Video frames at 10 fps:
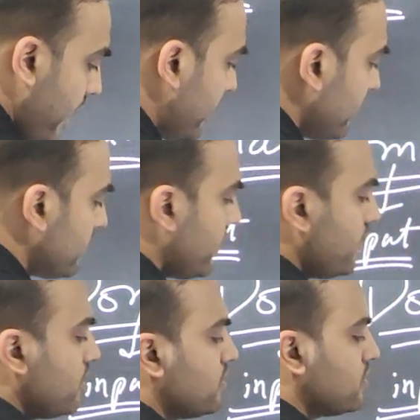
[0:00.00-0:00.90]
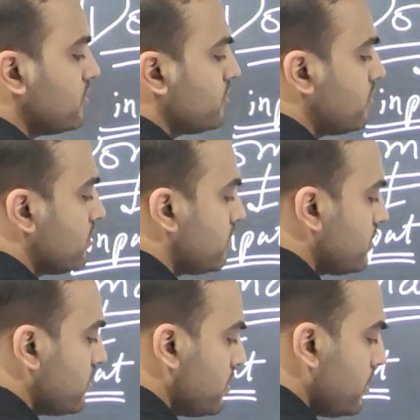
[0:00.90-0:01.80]
anything
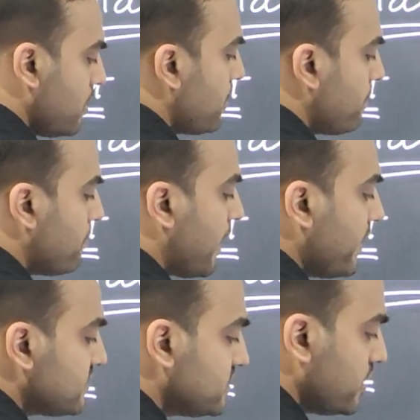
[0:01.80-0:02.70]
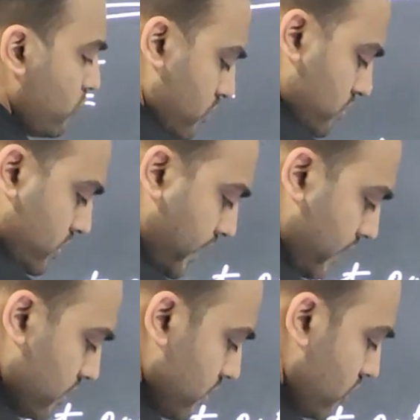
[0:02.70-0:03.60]
by 0,
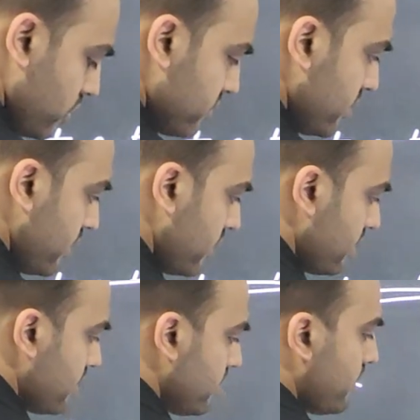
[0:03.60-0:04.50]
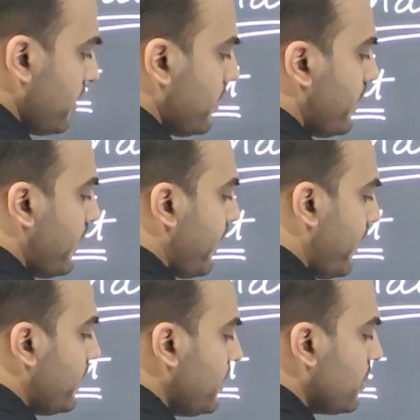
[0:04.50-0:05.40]
right, or say
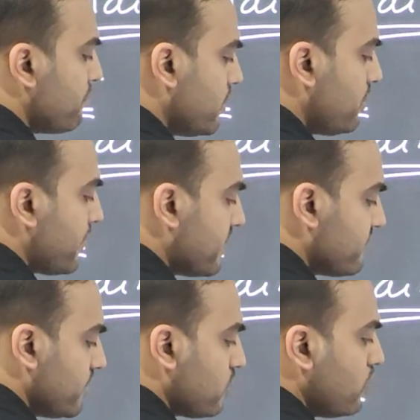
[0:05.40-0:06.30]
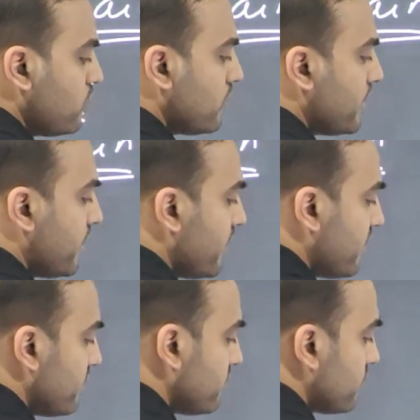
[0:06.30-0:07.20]
any number by 0
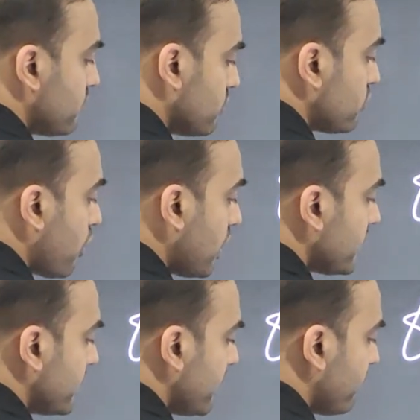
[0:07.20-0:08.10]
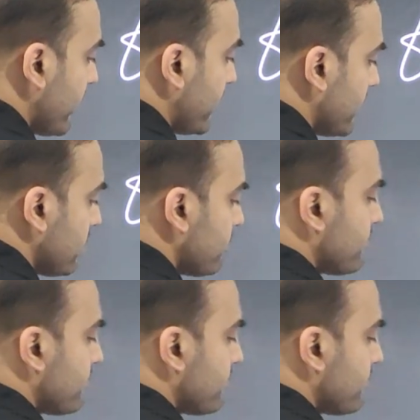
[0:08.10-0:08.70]
is not defined.